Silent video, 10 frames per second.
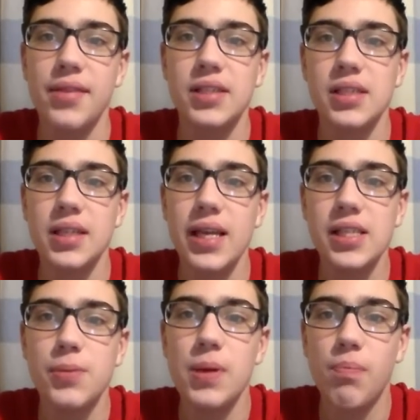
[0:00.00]
This is an
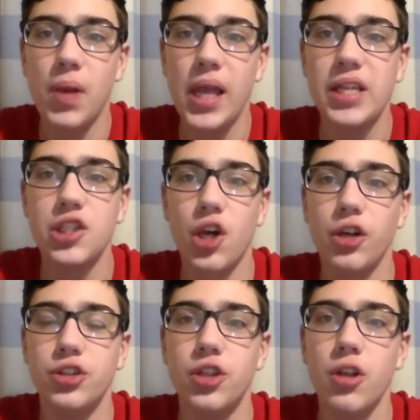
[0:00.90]
Intamin Blitz
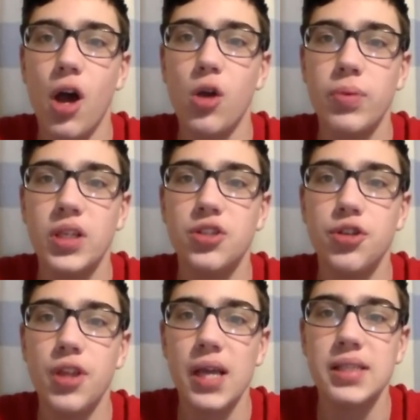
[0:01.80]
coaster that opened in
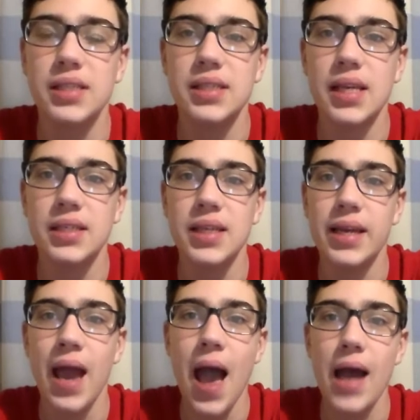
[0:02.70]
2016